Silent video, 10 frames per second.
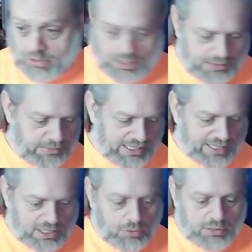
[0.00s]
let me
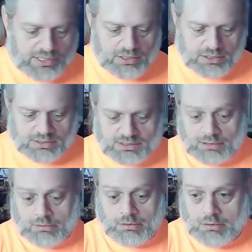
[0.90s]
get going here because
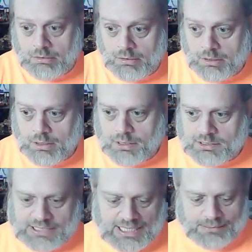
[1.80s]

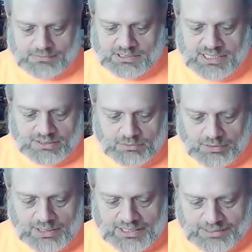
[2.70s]
time's getting to
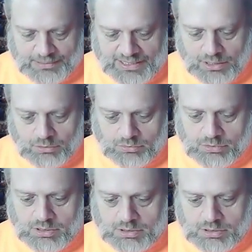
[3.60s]
where I need to be gone.